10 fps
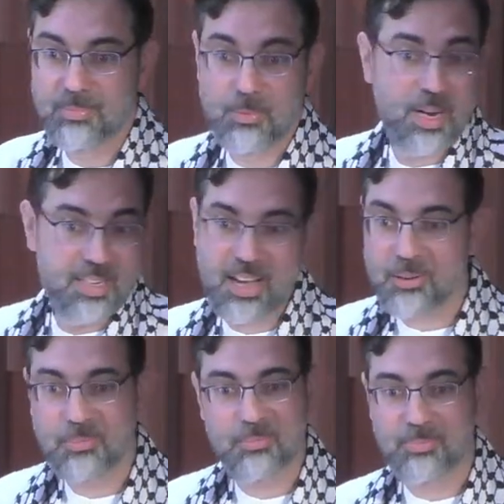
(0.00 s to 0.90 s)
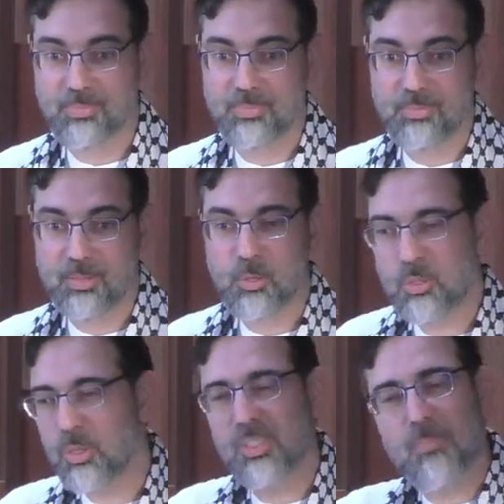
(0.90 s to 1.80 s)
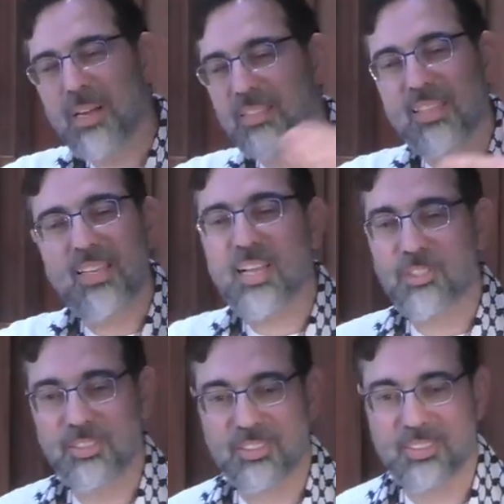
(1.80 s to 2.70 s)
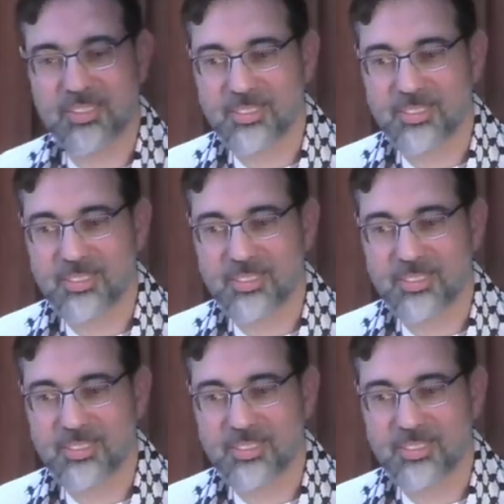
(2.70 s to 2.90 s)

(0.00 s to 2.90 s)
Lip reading: right now, who stood amongst the nations